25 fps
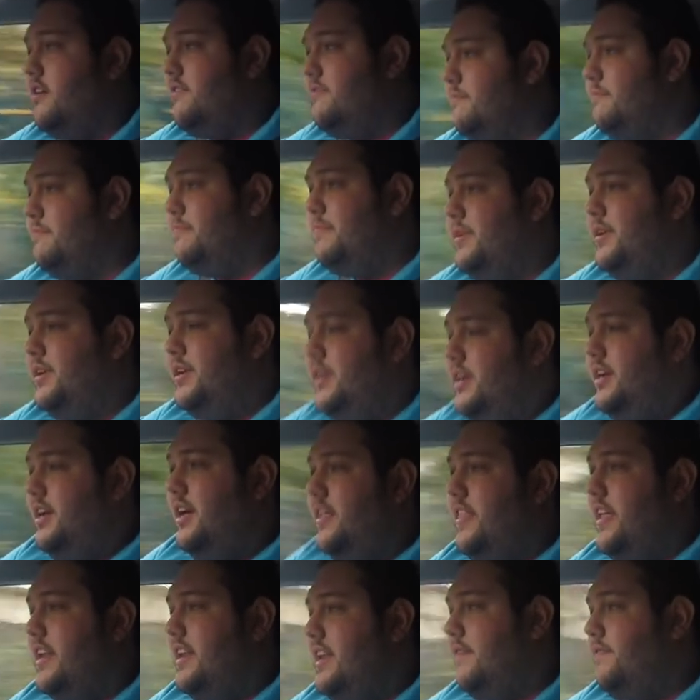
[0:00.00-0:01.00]
and
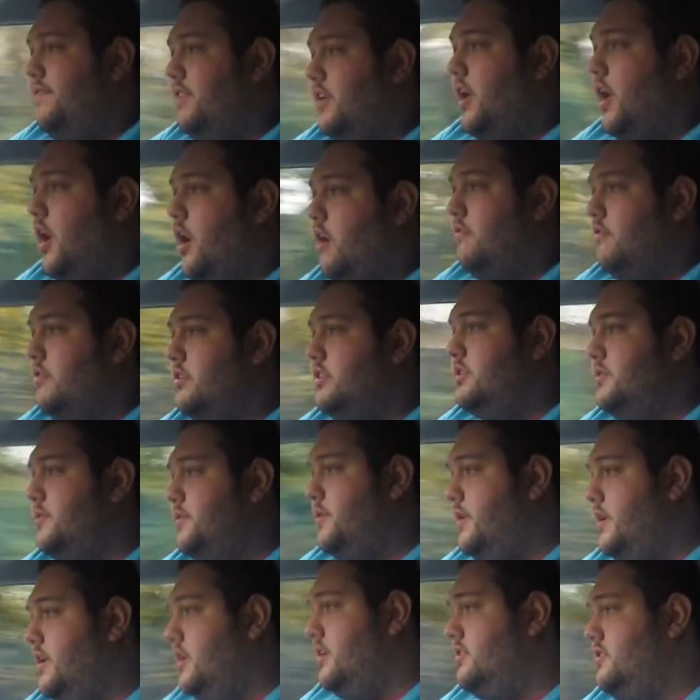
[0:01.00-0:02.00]
then lift the car onto
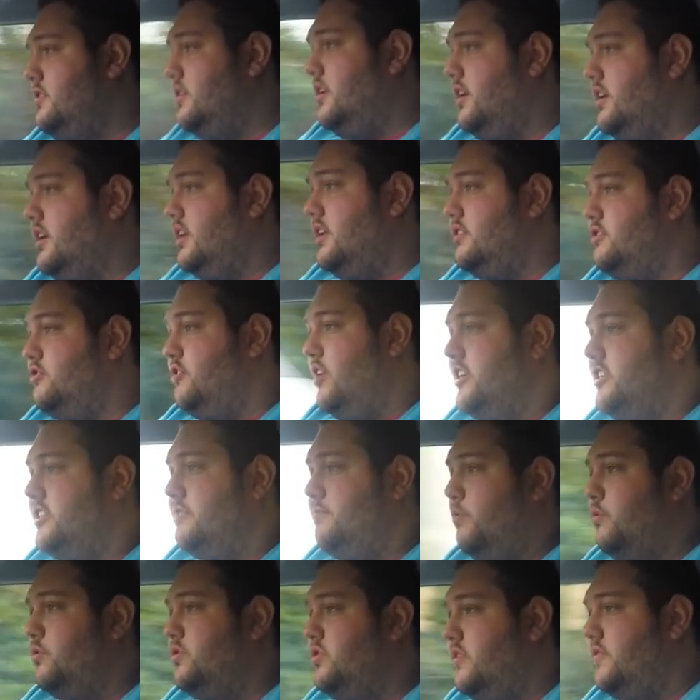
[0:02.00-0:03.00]
like a
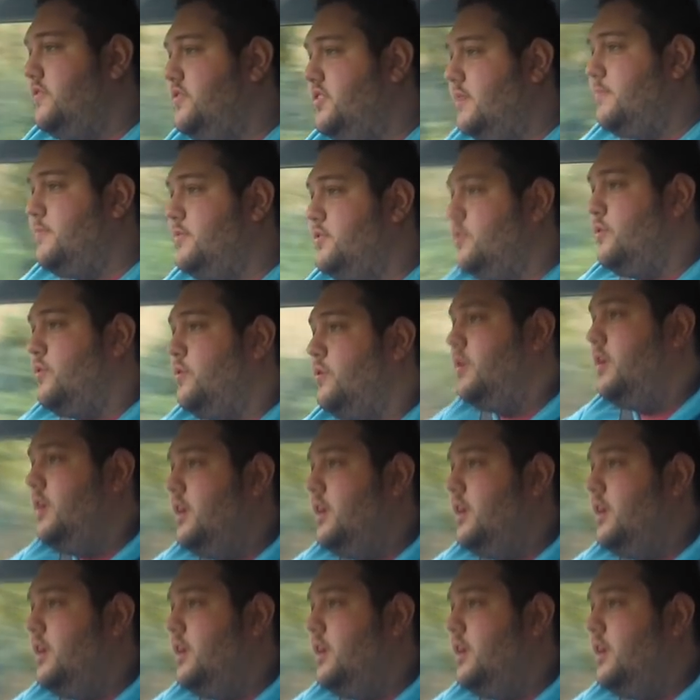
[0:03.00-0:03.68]
transporter of some sort,